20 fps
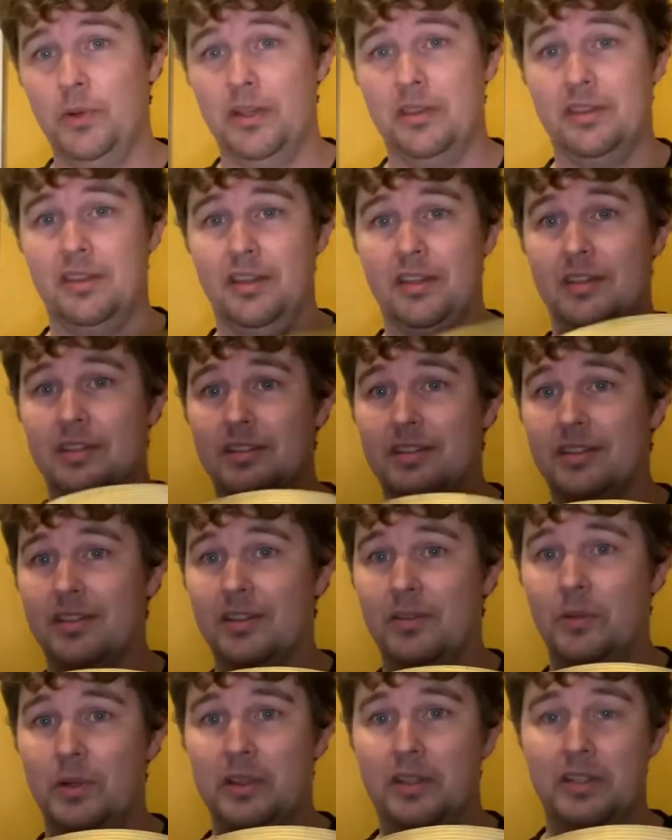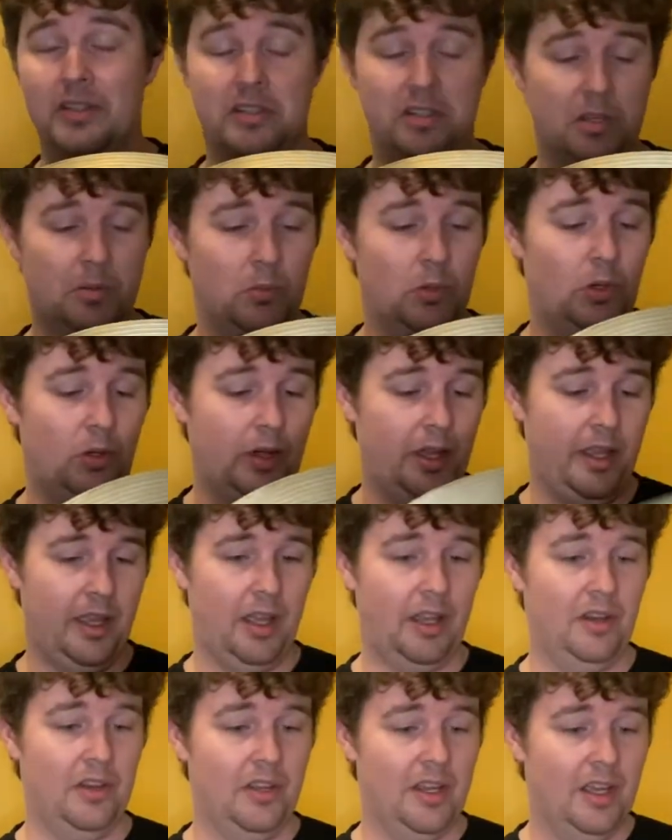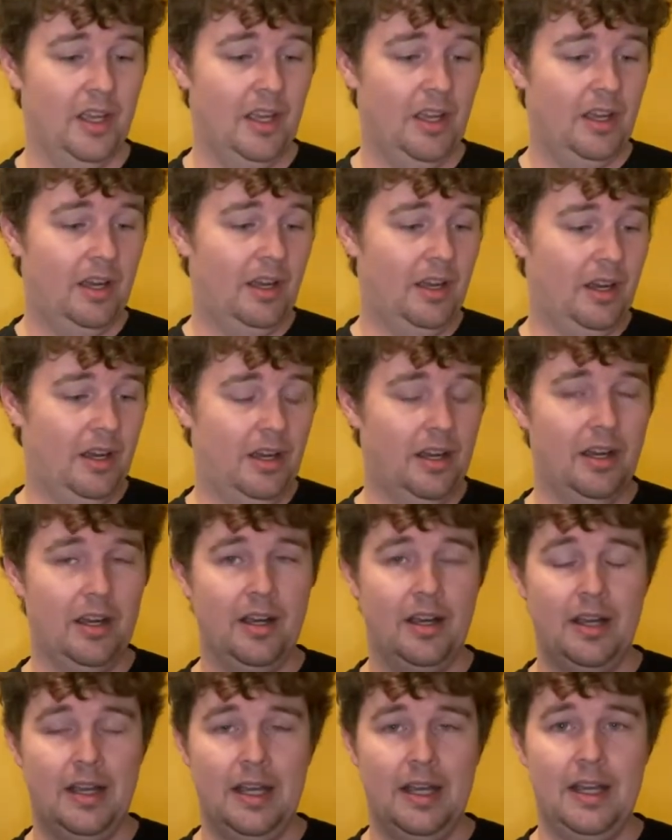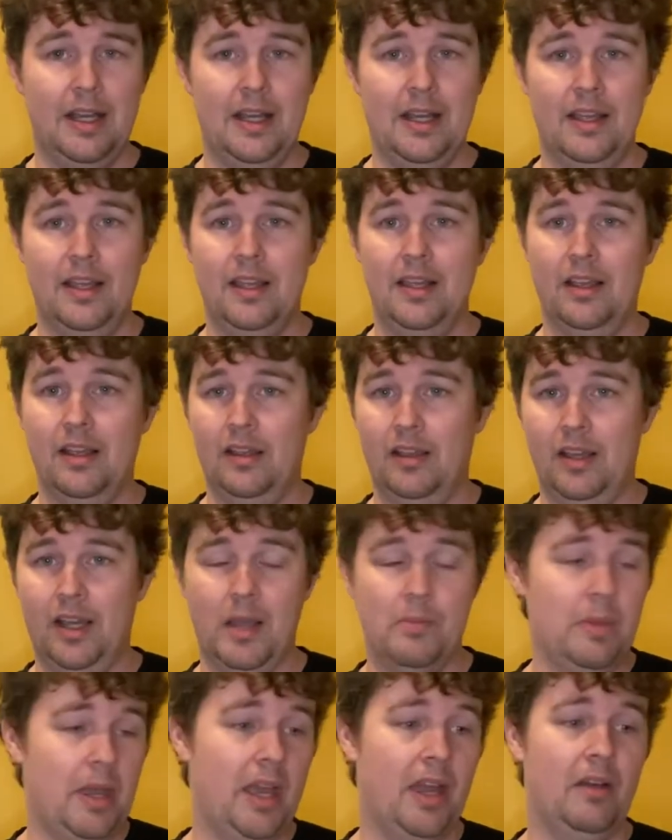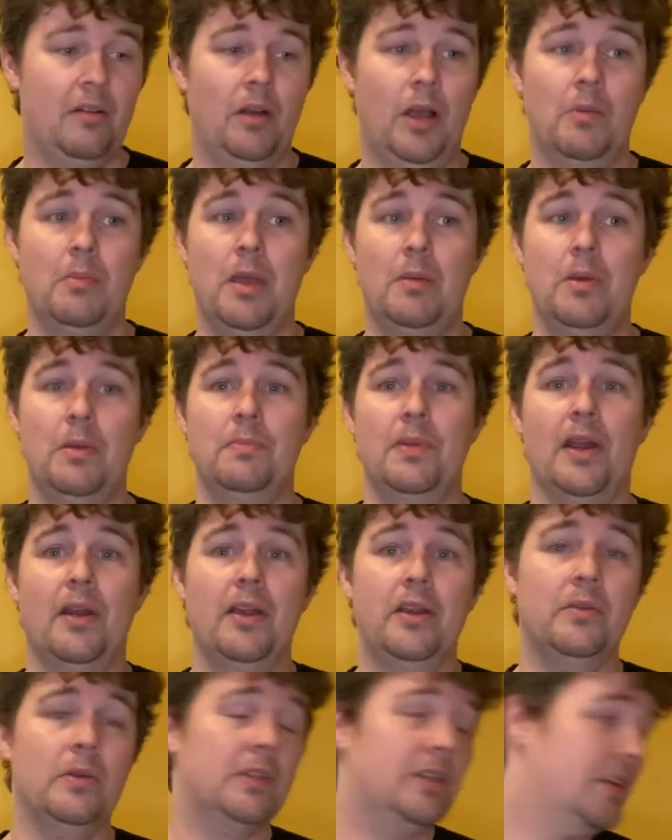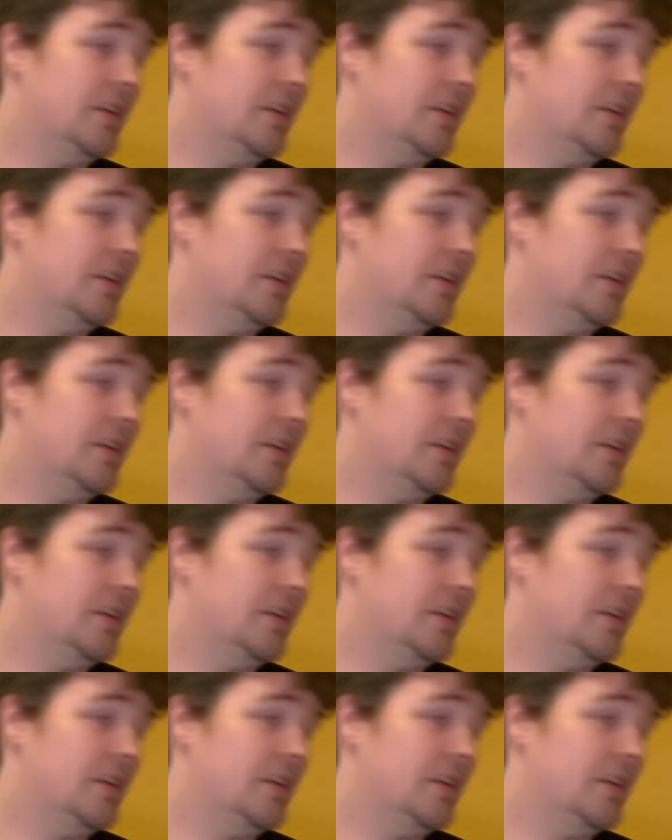this cymbal, and I may be buried with this